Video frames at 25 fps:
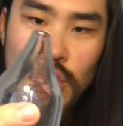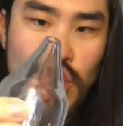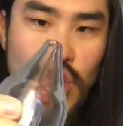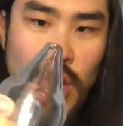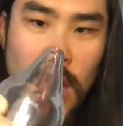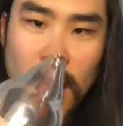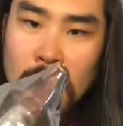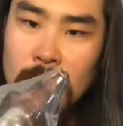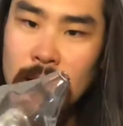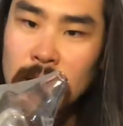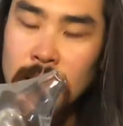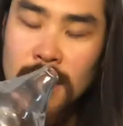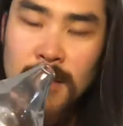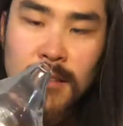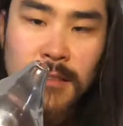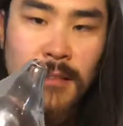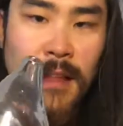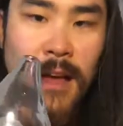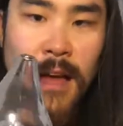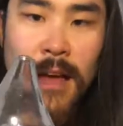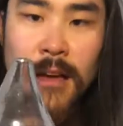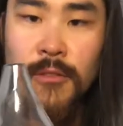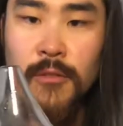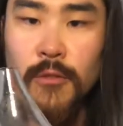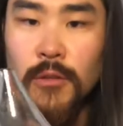Chinese
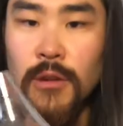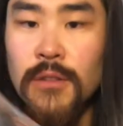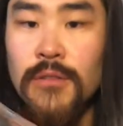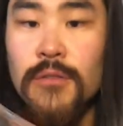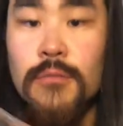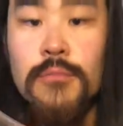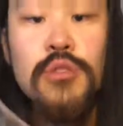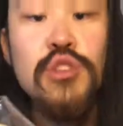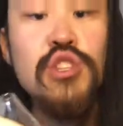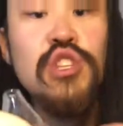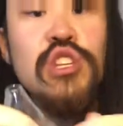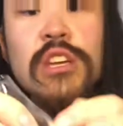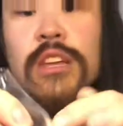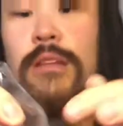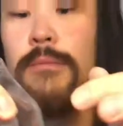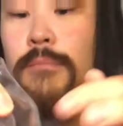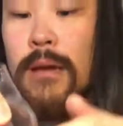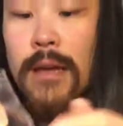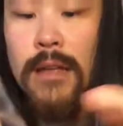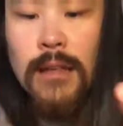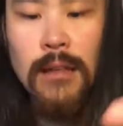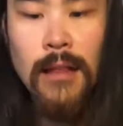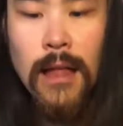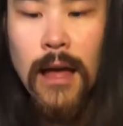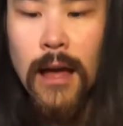glass or even machine
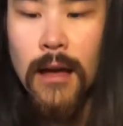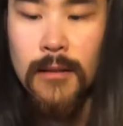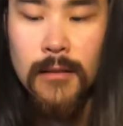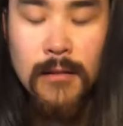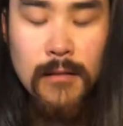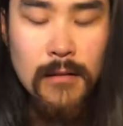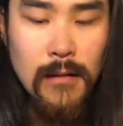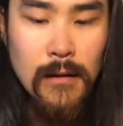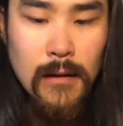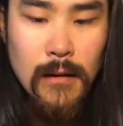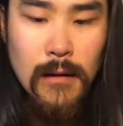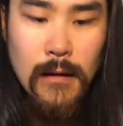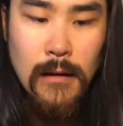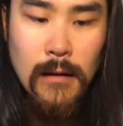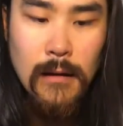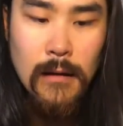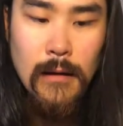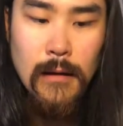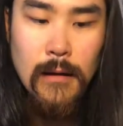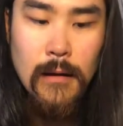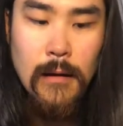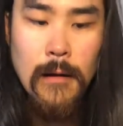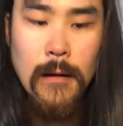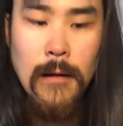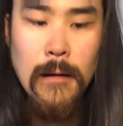made glass.
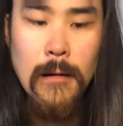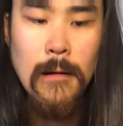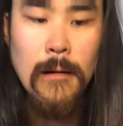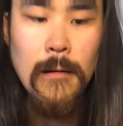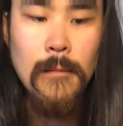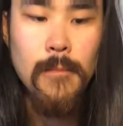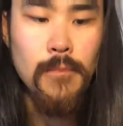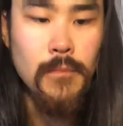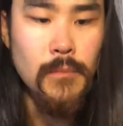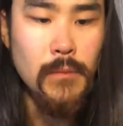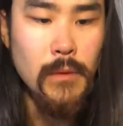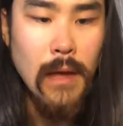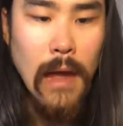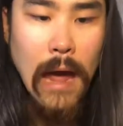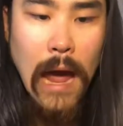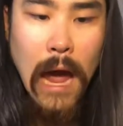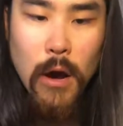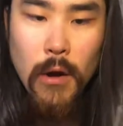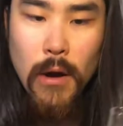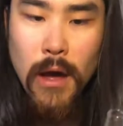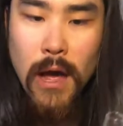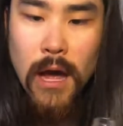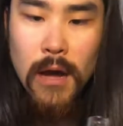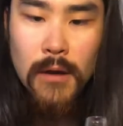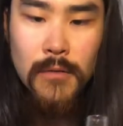
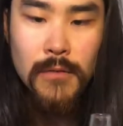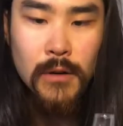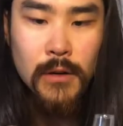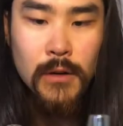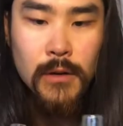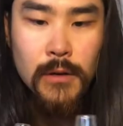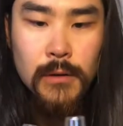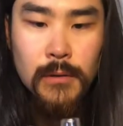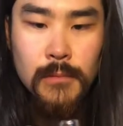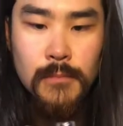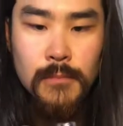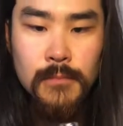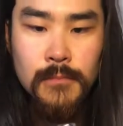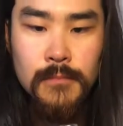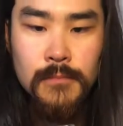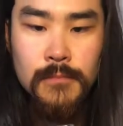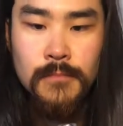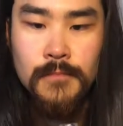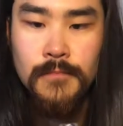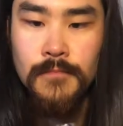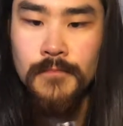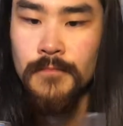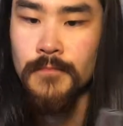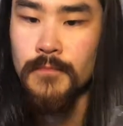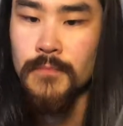However,
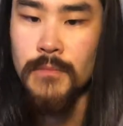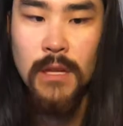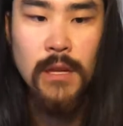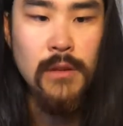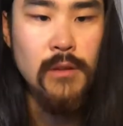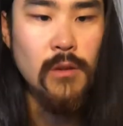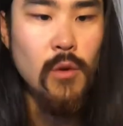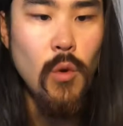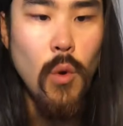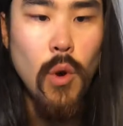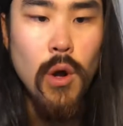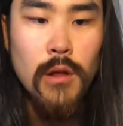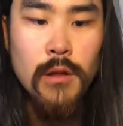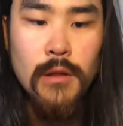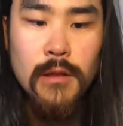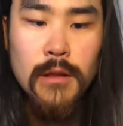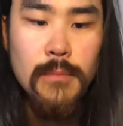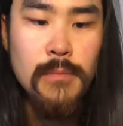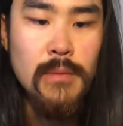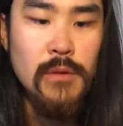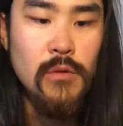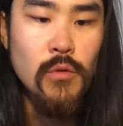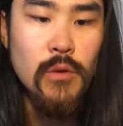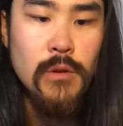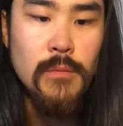and the quality
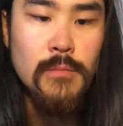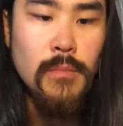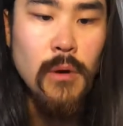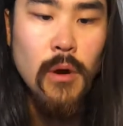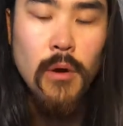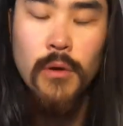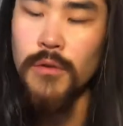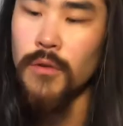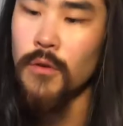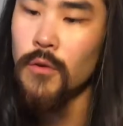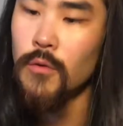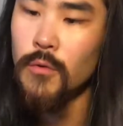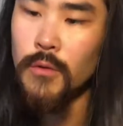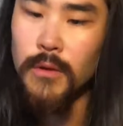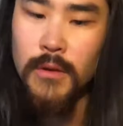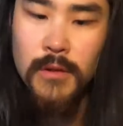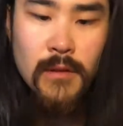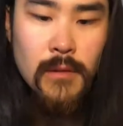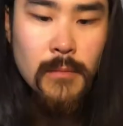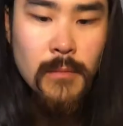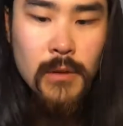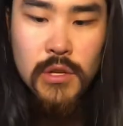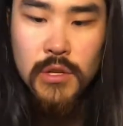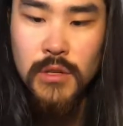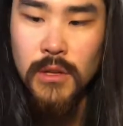between both, you don't really
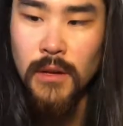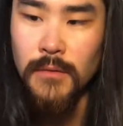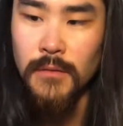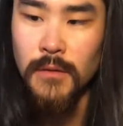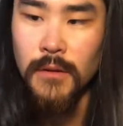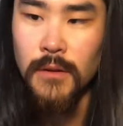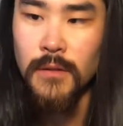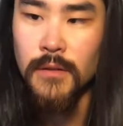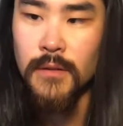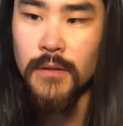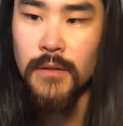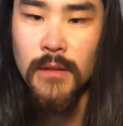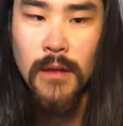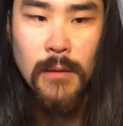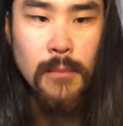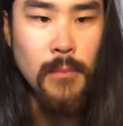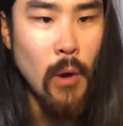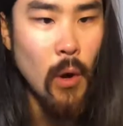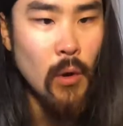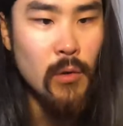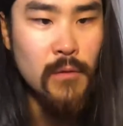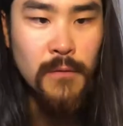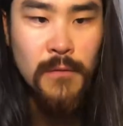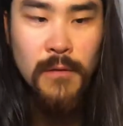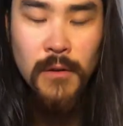see much difference. They
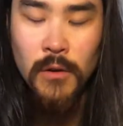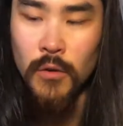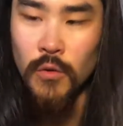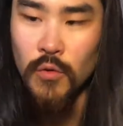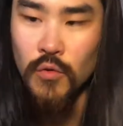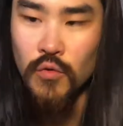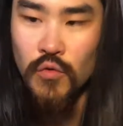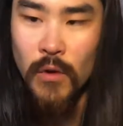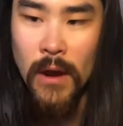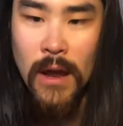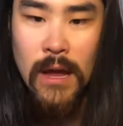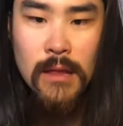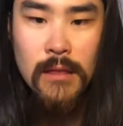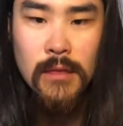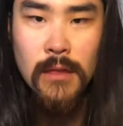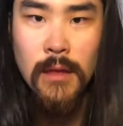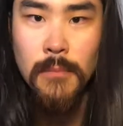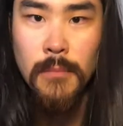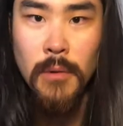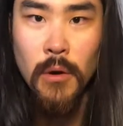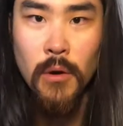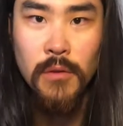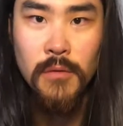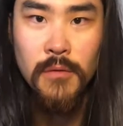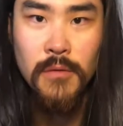both feel great, they
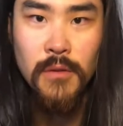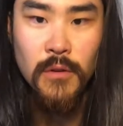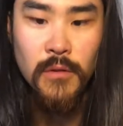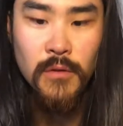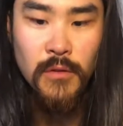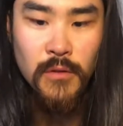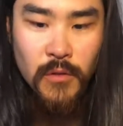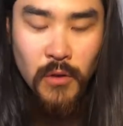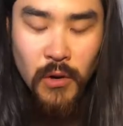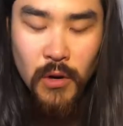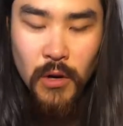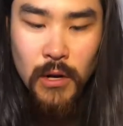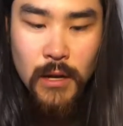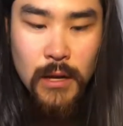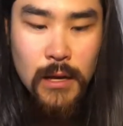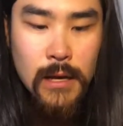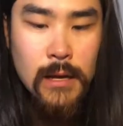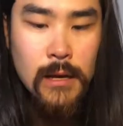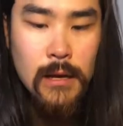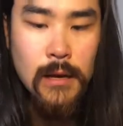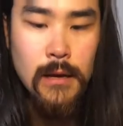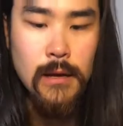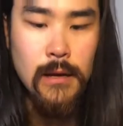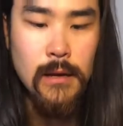both feel sturdy.